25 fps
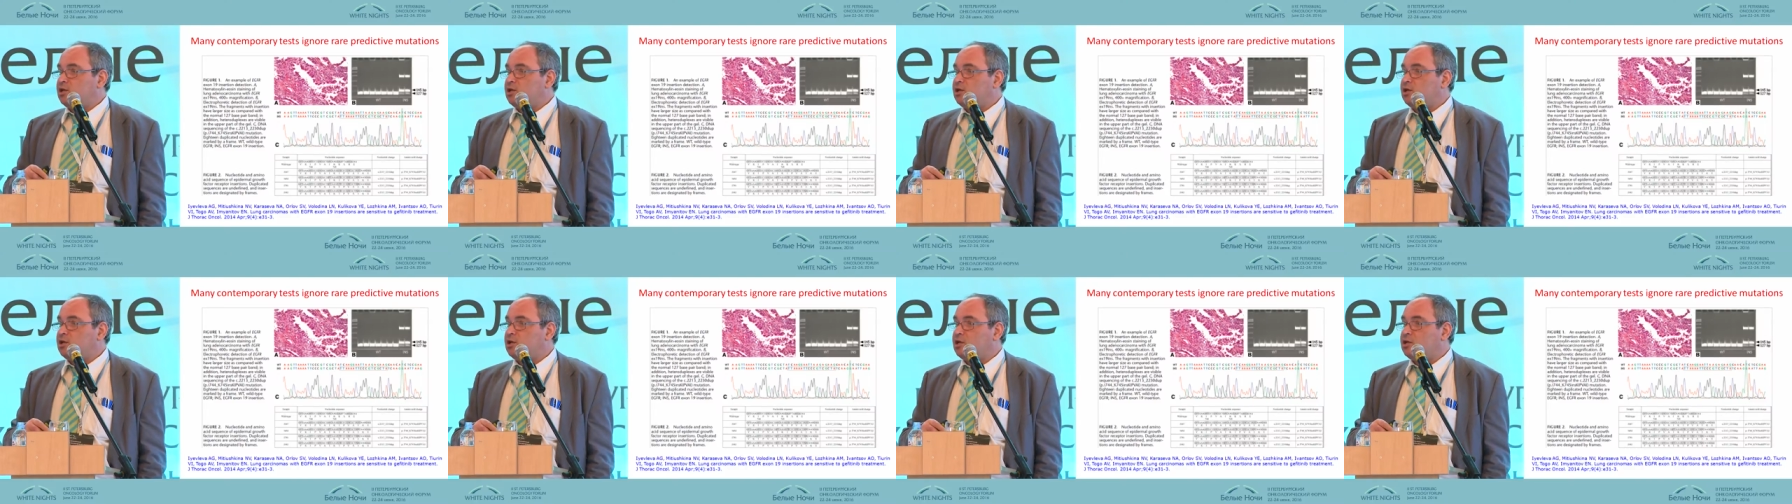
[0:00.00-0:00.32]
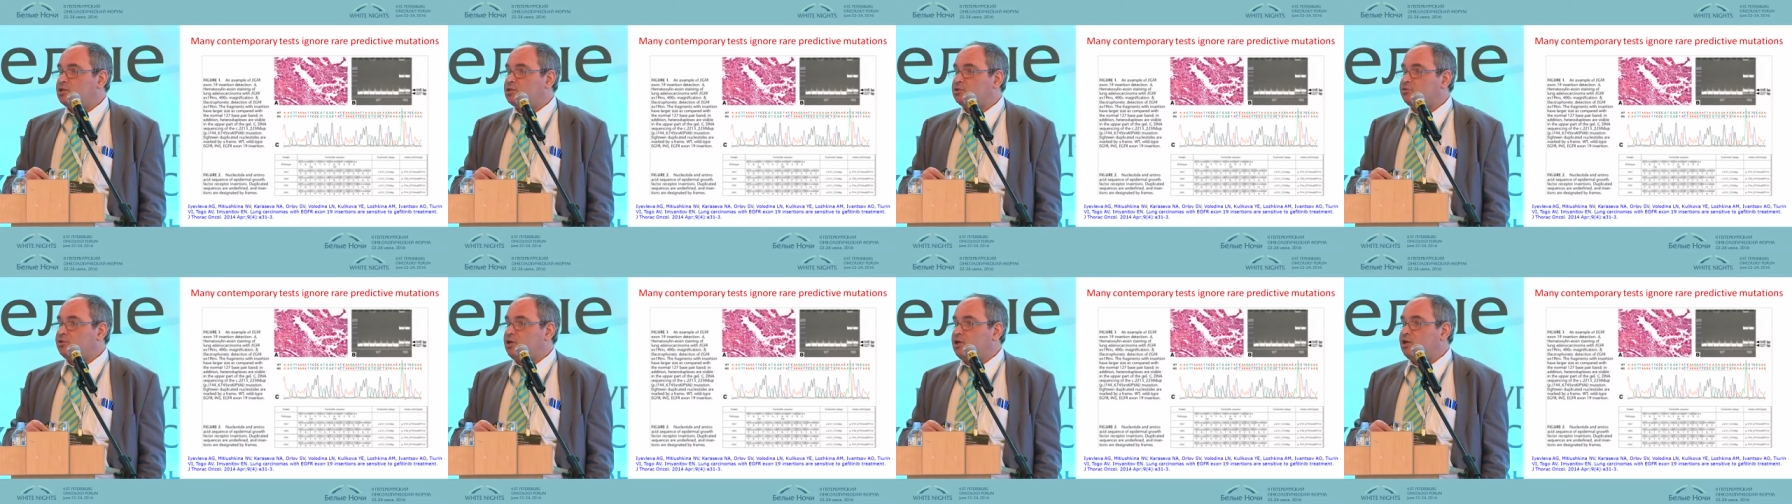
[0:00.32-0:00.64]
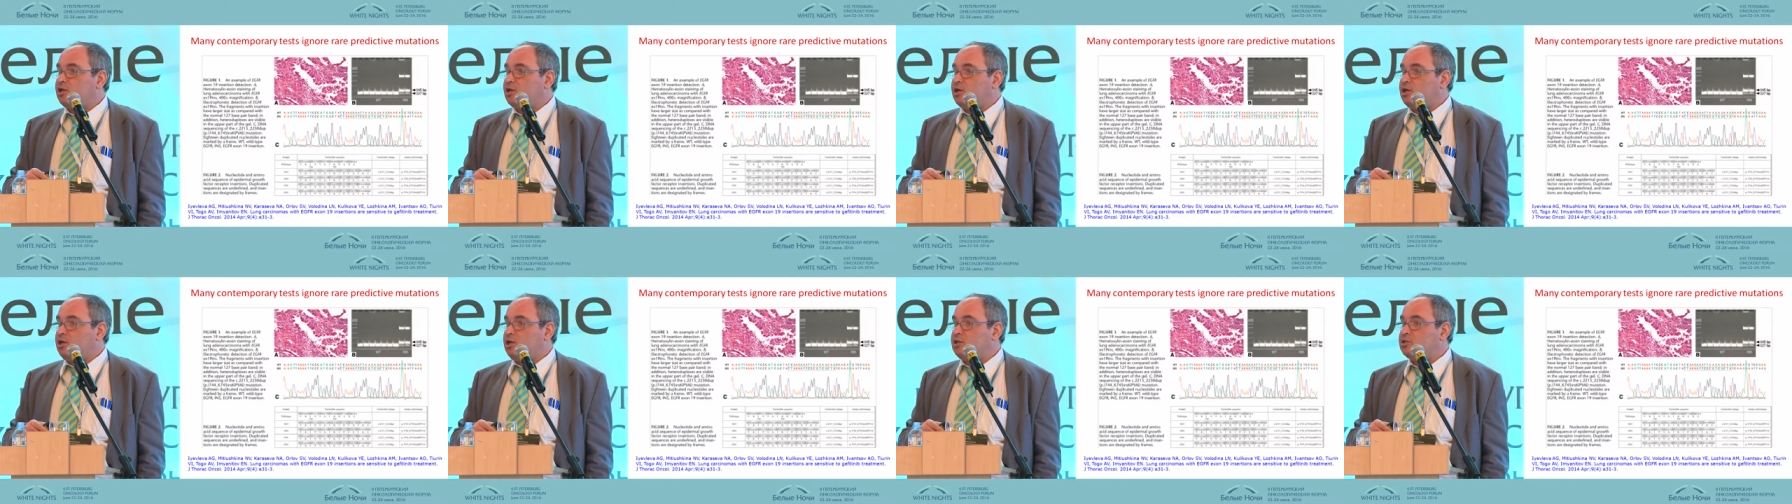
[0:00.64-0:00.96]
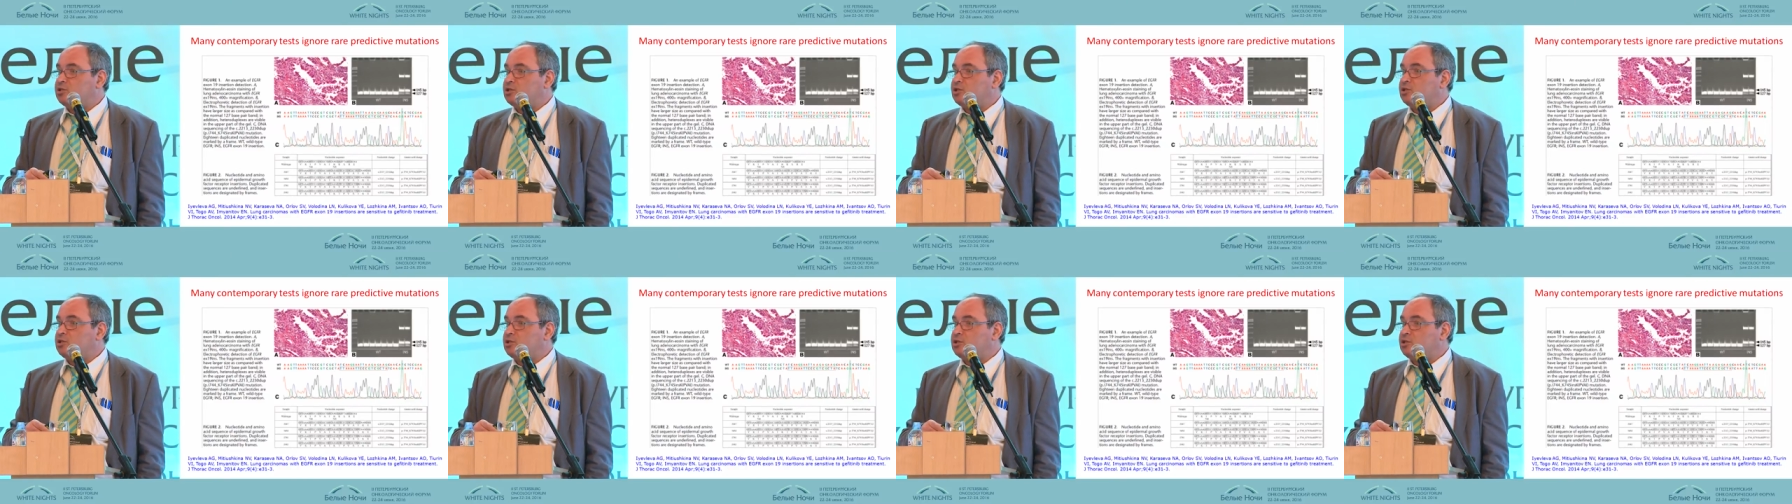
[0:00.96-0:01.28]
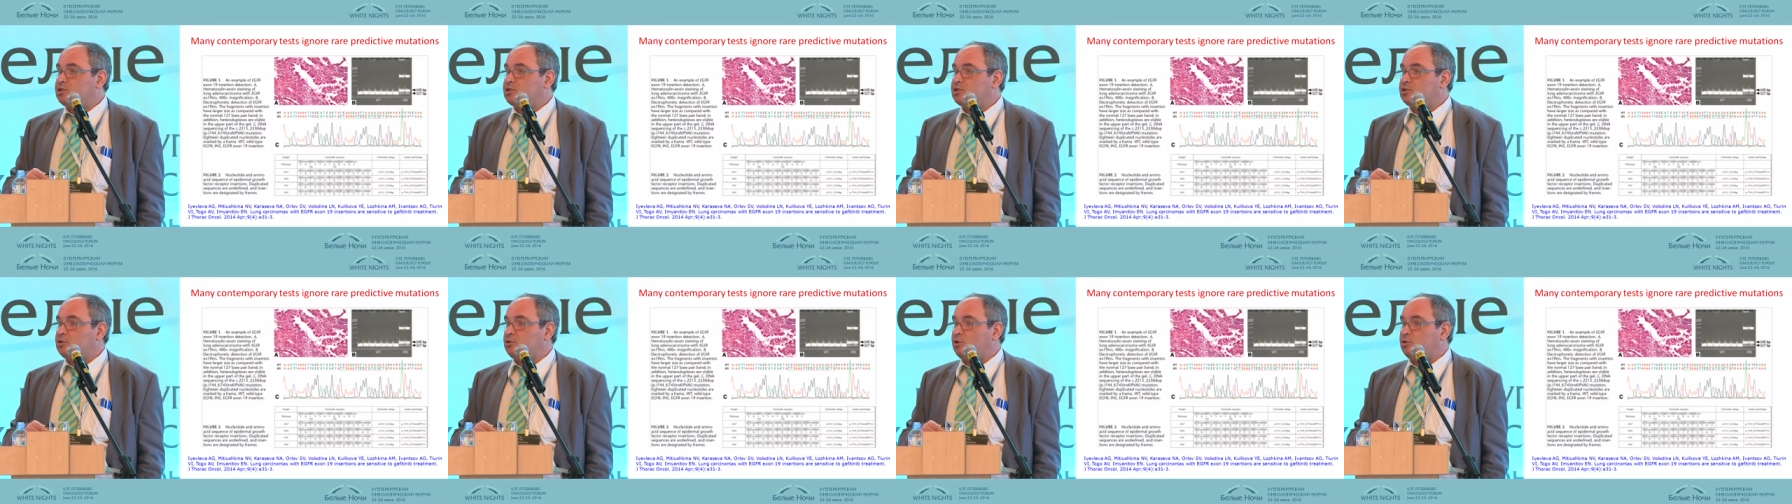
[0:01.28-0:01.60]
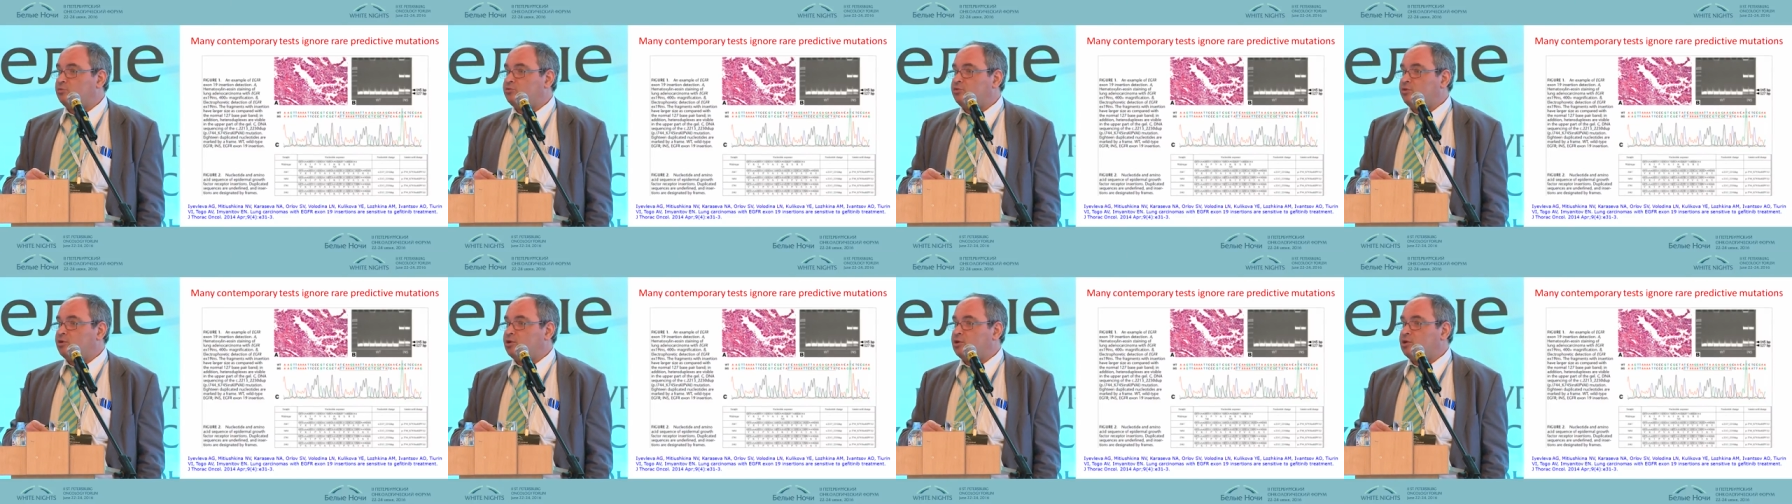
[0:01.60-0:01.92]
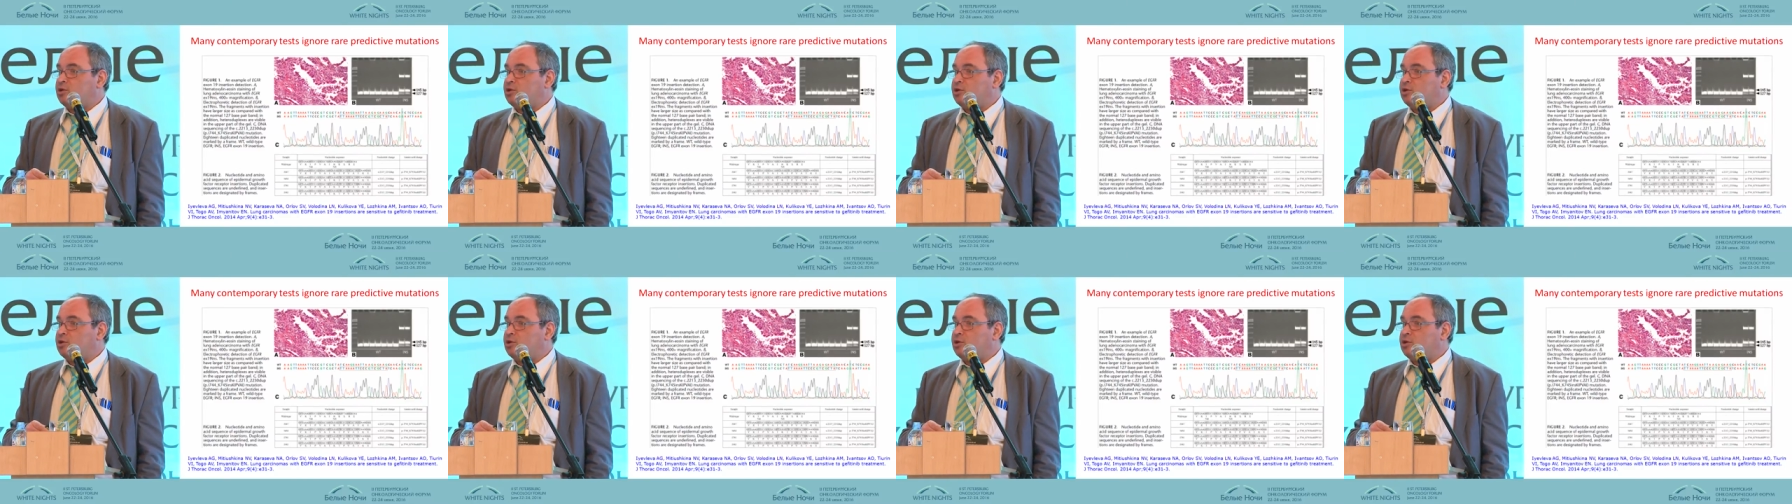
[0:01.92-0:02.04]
uh, three instances of